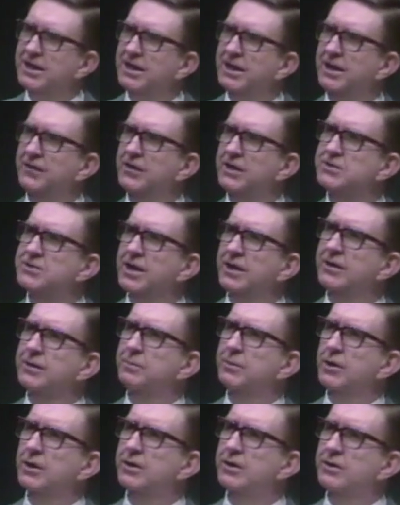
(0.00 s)
In this other
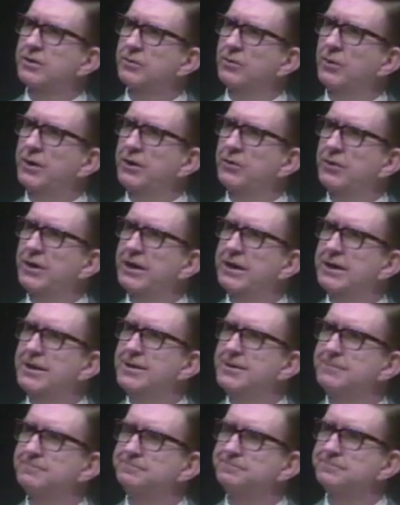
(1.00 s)
book, we
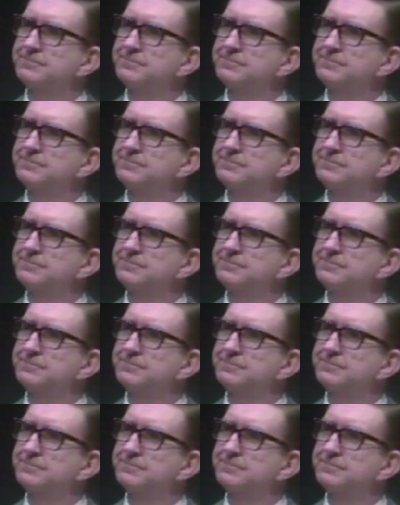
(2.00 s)
read,